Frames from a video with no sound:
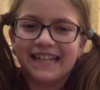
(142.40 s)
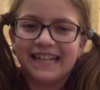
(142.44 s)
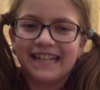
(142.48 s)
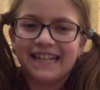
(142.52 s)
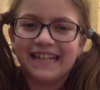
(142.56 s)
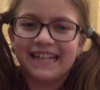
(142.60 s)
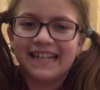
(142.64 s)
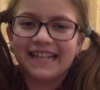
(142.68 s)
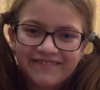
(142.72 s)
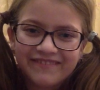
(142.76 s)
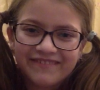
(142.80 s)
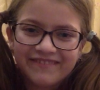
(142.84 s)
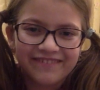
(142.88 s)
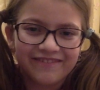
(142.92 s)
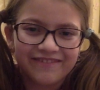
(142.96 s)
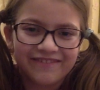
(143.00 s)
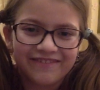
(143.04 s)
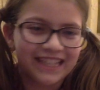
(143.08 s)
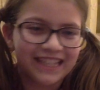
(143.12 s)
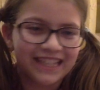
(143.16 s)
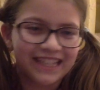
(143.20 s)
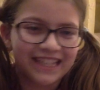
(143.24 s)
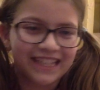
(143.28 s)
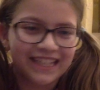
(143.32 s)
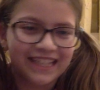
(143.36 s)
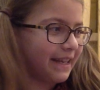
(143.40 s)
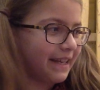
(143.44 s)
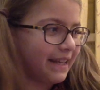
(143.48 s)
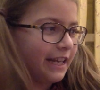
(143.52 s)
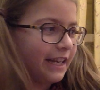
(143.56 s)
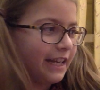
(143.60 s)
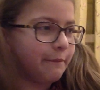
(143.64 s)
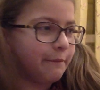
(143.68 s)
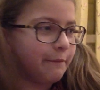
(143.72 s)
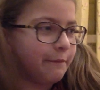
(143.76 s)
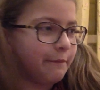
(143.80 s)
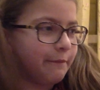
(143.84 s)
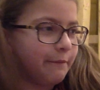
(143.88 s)
helping me keep my
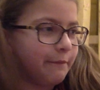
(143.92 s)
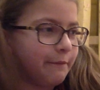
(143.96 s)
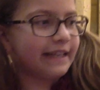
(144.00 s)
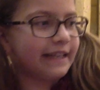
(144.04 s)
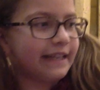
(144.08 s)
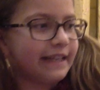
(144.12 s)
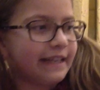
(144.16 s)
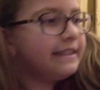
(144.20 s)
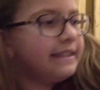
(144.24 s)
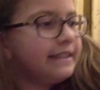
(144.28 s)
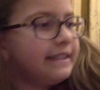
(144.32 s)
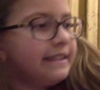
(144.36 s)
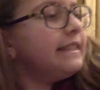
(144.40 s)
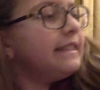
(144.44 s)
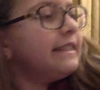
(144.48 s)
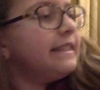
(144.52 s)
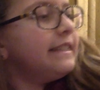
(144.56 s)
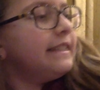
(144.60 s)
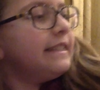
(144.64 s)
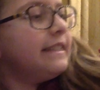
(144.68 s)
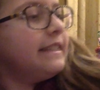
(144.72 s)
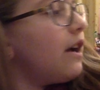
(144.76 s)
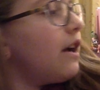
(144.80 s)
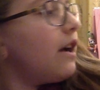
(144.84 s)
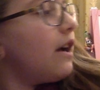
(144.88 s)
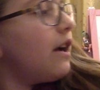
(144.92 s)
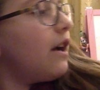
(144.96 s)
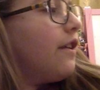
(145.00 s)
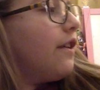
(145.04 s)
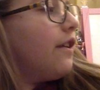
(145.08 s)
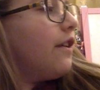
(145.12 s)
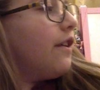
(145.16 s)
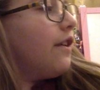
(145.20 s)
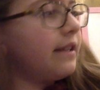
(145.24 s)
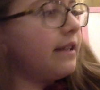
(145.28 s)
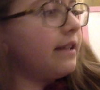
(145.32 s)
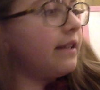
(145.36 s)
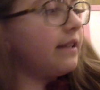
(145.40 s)
hair back. The other
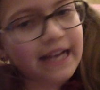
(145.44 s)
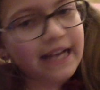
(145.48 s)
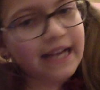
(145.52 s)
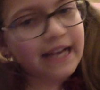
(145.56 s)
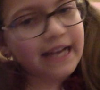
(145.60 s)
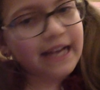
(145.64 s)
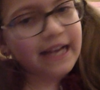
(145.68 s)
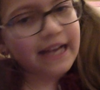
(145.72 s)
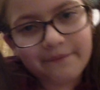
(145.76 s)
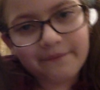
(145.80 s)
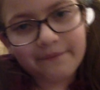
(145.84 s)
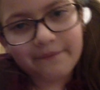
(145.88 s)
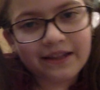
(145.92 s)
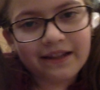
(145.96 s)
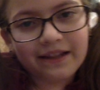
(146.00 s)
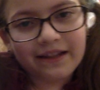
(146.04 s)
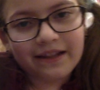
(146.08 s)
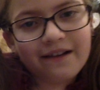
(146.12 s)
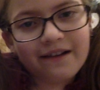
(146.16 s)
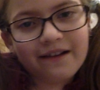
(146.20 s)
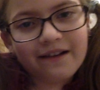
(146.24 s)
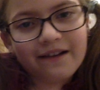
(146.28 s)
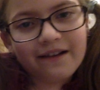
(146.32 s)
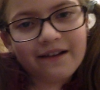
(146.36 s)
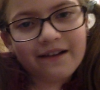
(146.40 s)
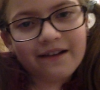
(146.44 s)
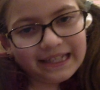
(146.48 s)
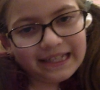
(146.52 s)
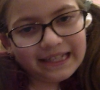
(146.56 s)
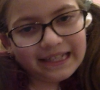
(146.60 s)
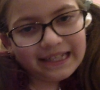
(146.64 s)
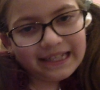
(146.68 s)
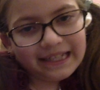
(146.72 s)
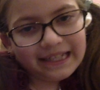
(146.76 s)
thing I am loving